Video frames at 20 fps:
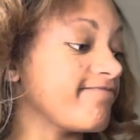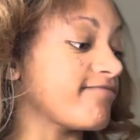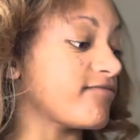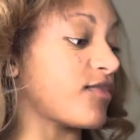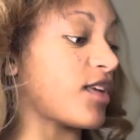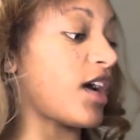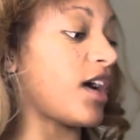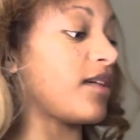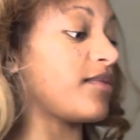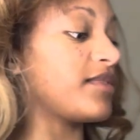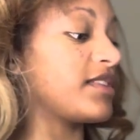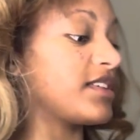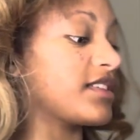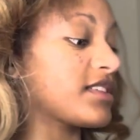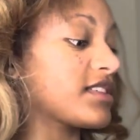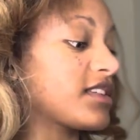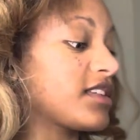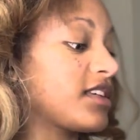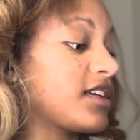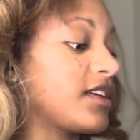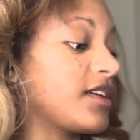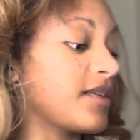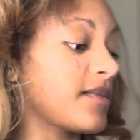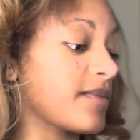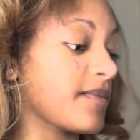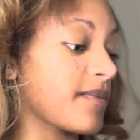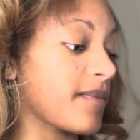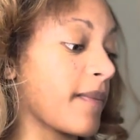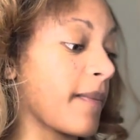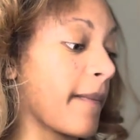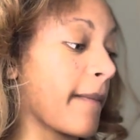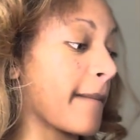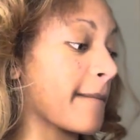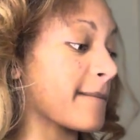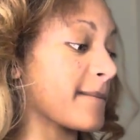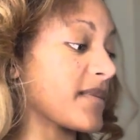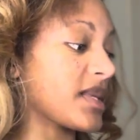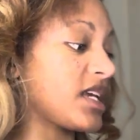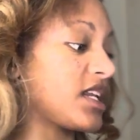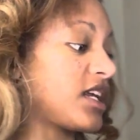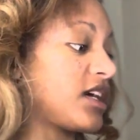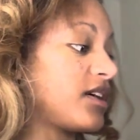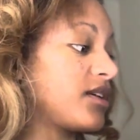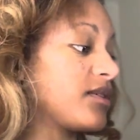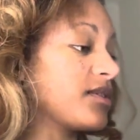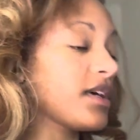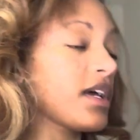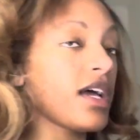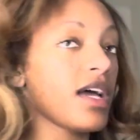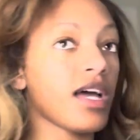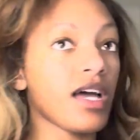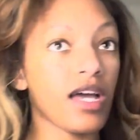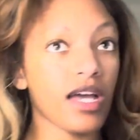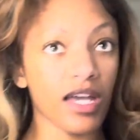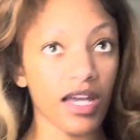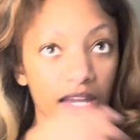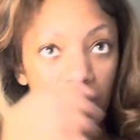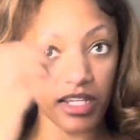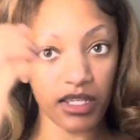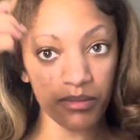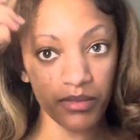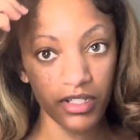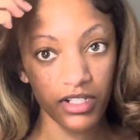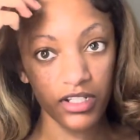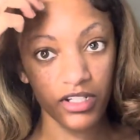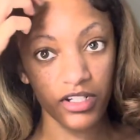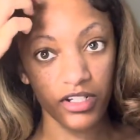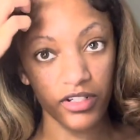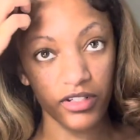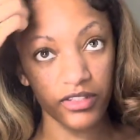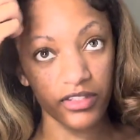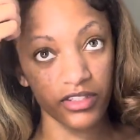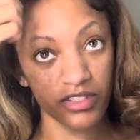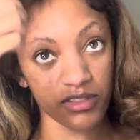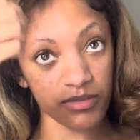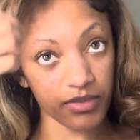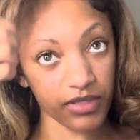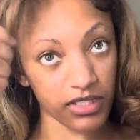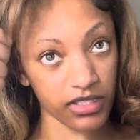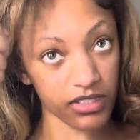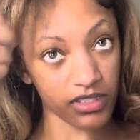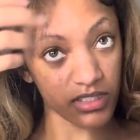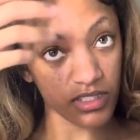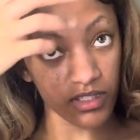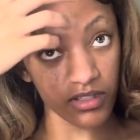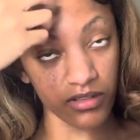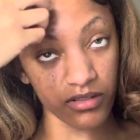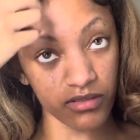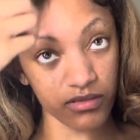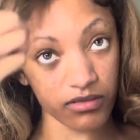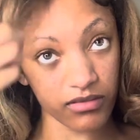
Obviously. You know? I am gonna curl this piece though.